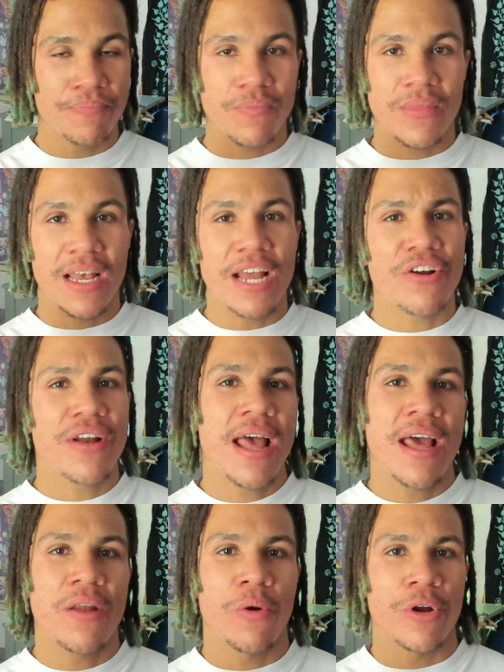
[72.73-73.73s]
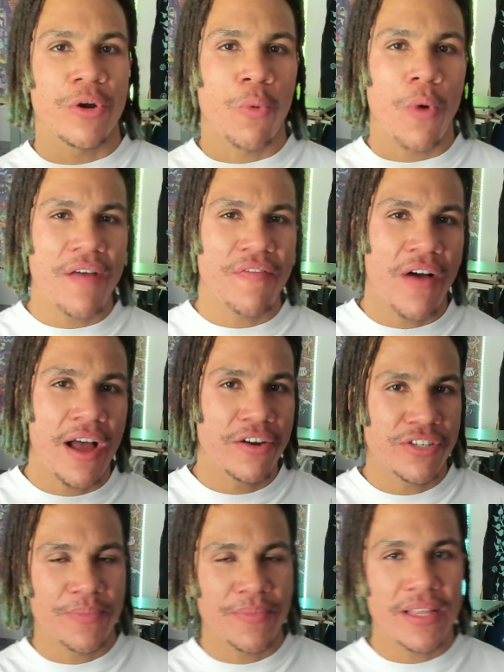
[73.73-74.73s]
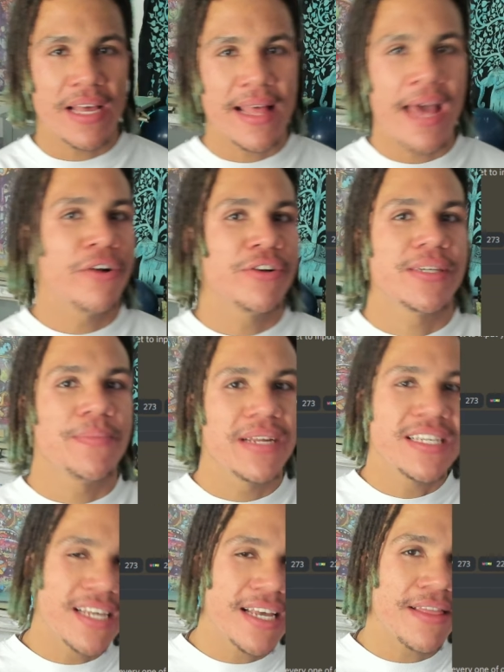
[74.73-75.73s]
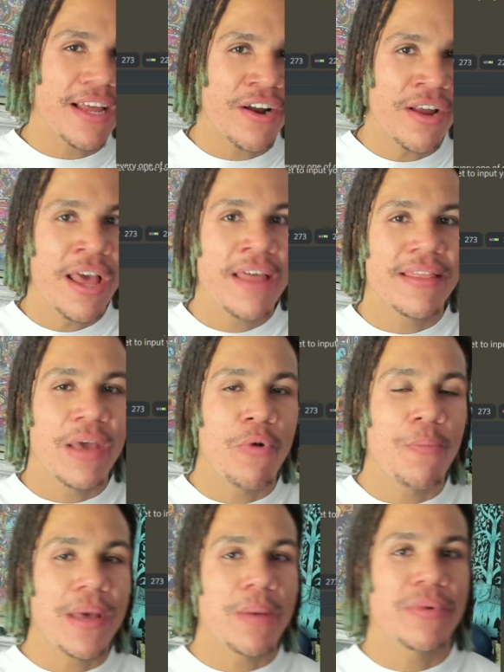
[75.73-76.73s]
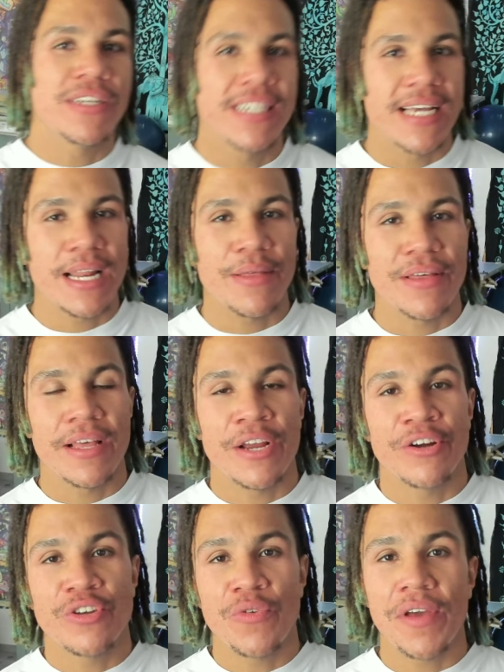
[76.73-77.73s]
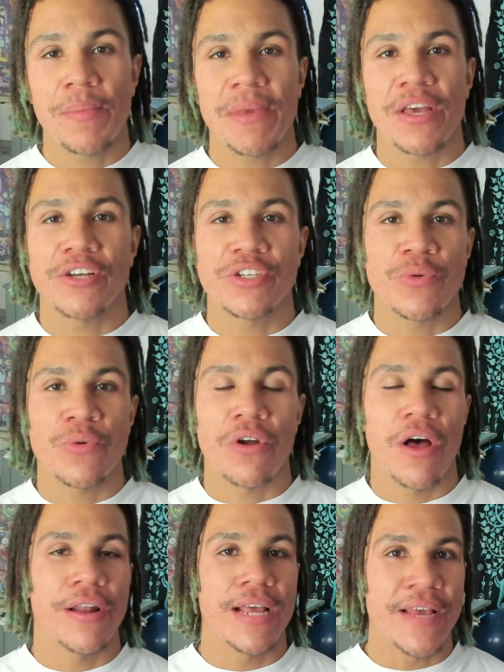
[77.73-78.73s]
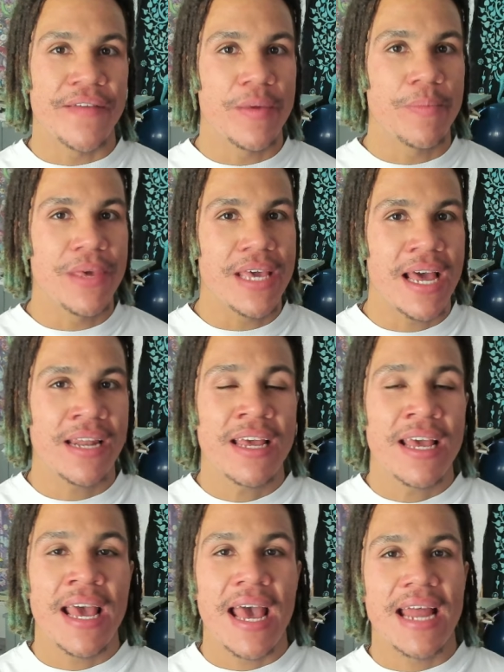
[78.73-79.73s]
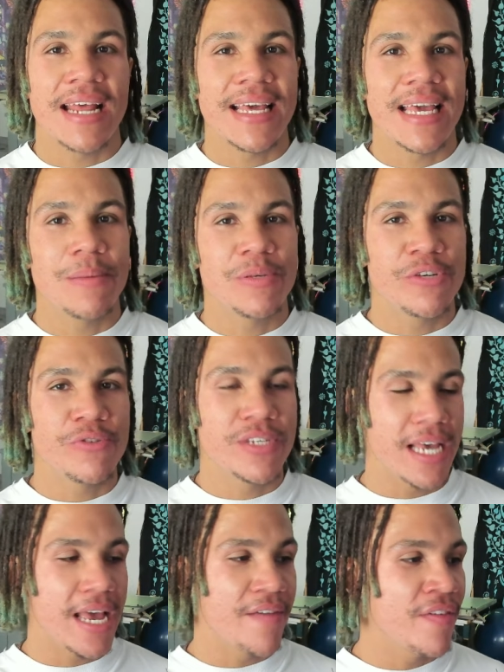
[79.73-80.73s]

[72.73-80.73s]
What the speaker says: internet or your Wi-Fi or something like that, or somebody's in there. They won't be able to see anything that you're doing because you are on a VPN, and it keeps you safe.